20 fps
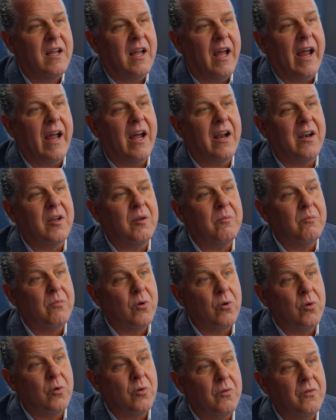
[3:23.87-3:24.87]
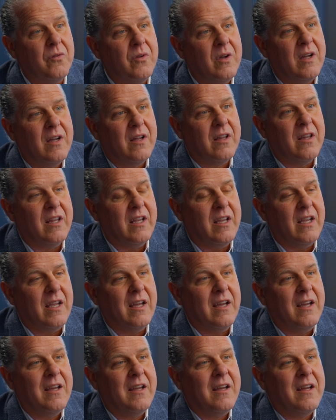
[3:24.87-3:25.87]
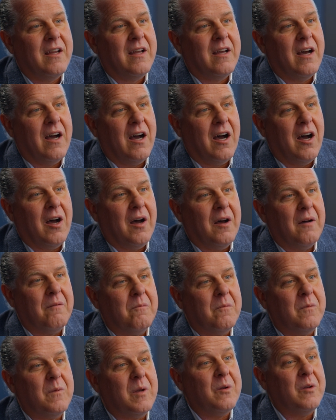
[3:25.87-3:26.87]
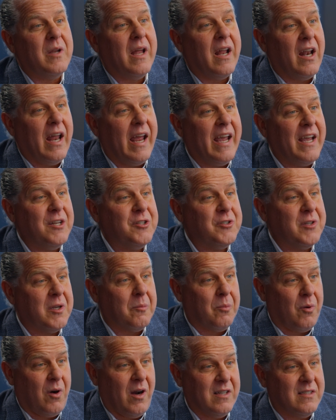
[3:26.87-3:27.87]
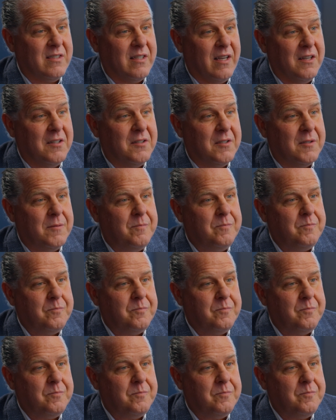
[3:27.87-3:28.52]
and improve the uh, aging process.